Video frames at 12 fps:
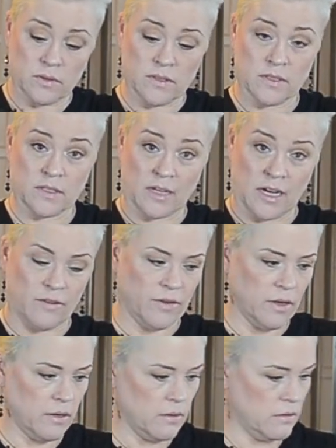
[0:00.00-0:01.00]
This is
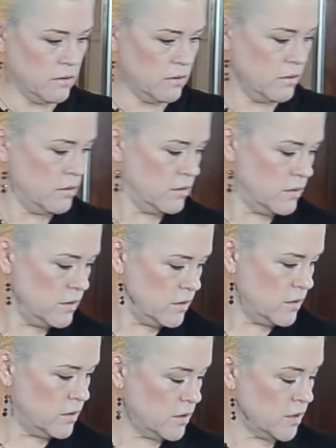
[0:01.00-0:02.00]
agave. And
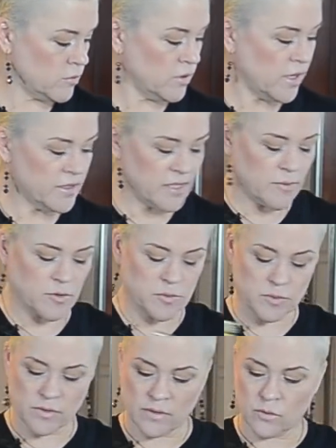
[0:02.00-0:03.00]
I'm going to add a
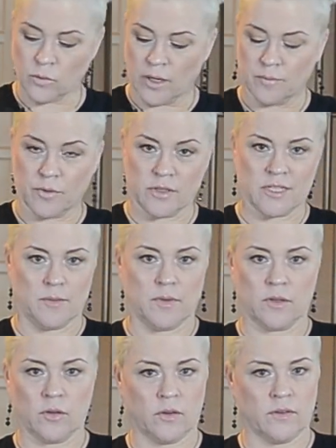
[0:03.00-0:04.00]
tablespoon. This is white
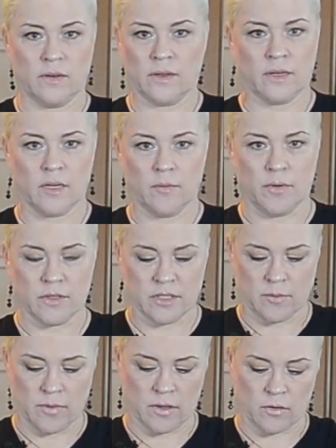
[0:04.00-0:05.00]
balsamic. You can use any kind of
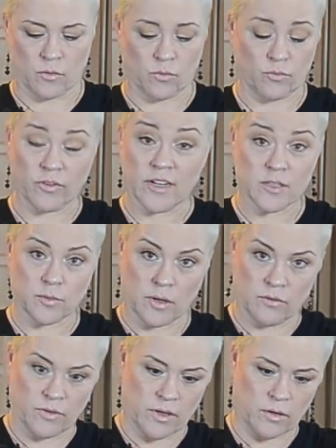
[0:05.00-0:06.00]
balsamic or rice
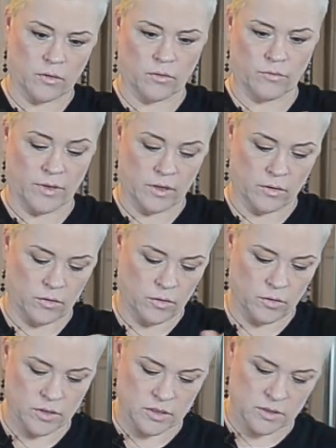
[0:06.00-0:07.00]
wine vinegar or
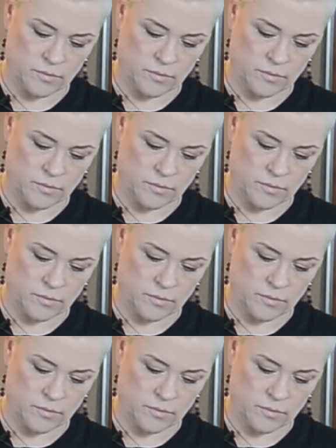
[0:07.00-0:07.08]
vinegar.